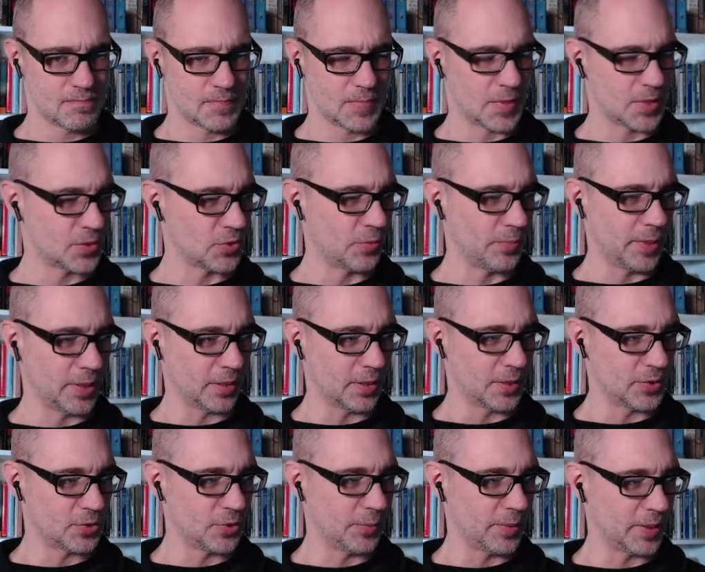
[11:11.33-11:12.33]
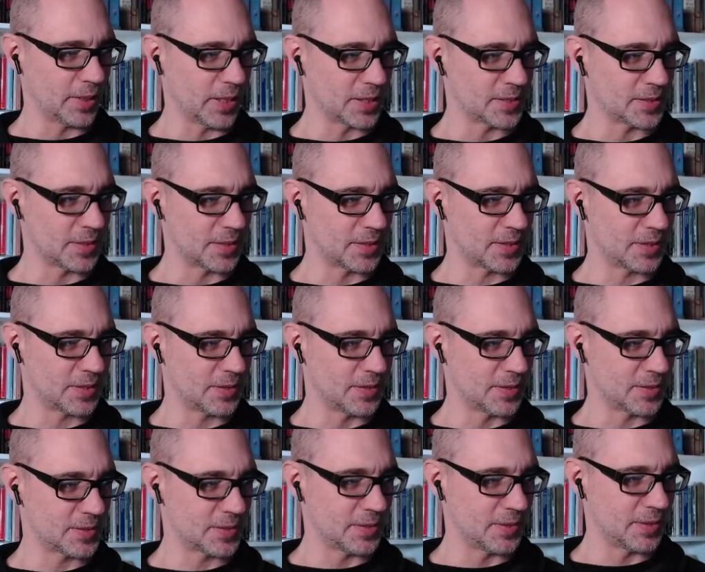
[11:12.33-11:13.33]
Assuming that's the
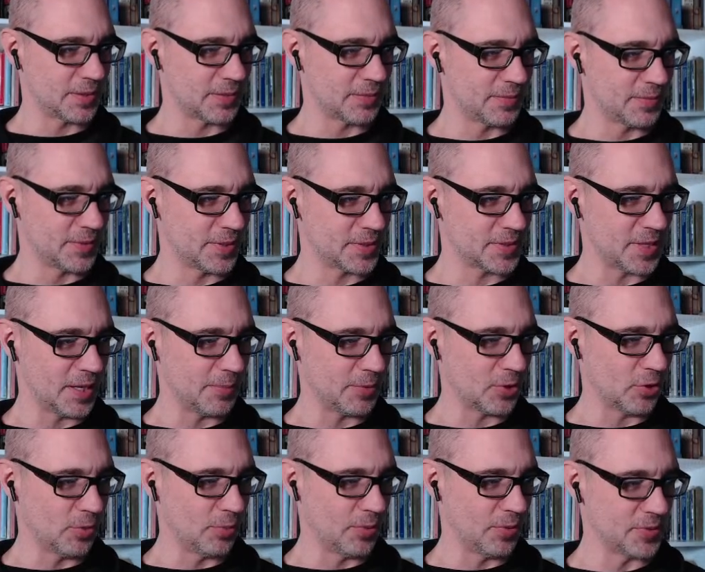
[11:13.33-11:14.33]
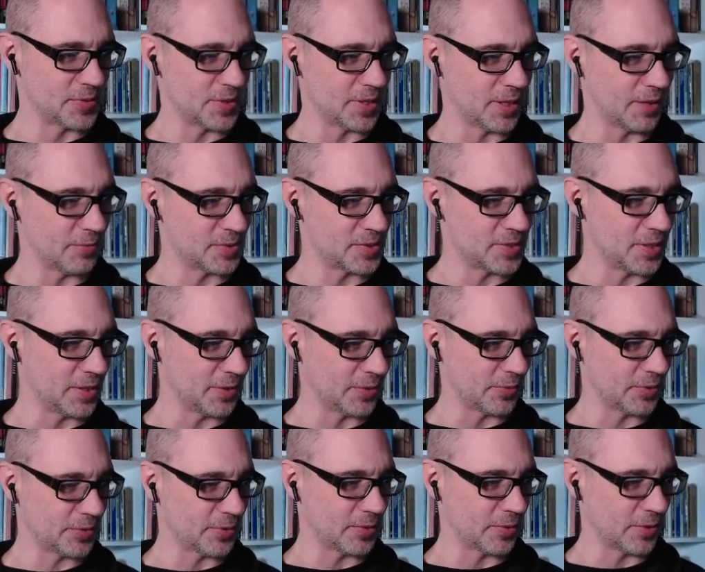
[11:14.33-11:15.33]
same kobolds that I was dealing
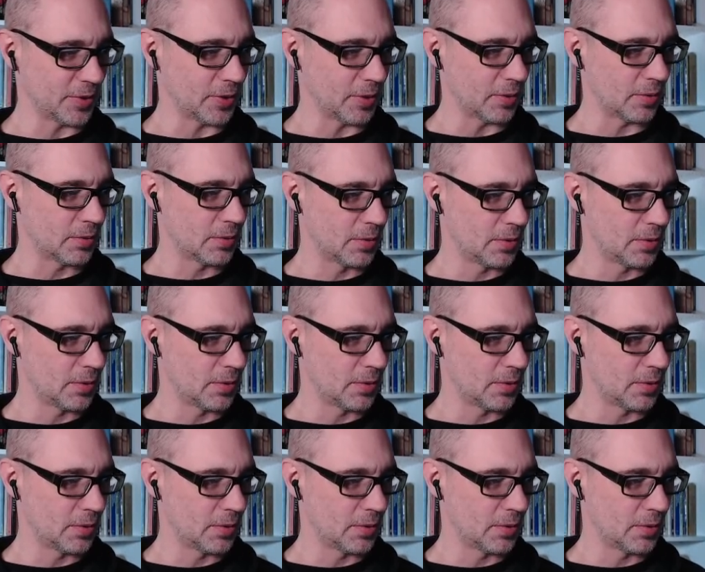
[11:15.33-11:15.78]
with earlier.